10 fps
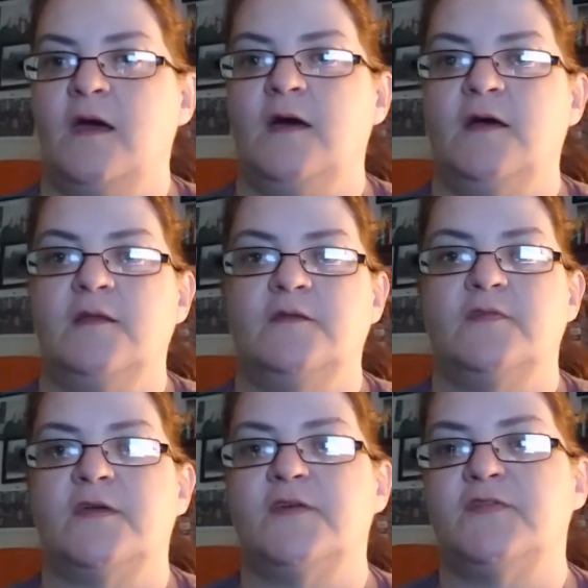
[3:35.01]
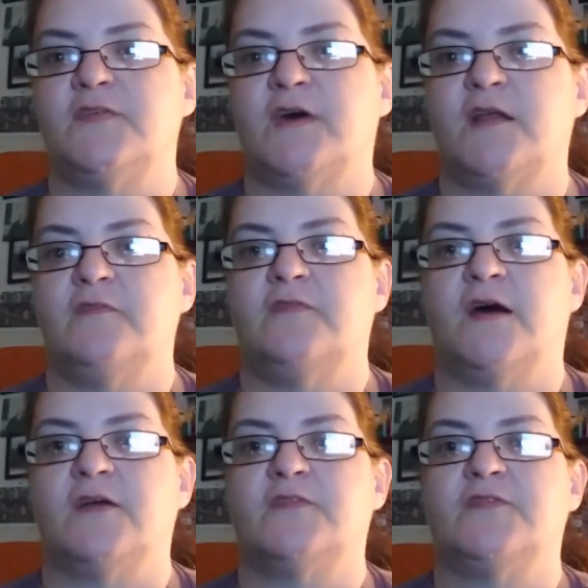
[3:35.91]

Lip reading: And things to that effect.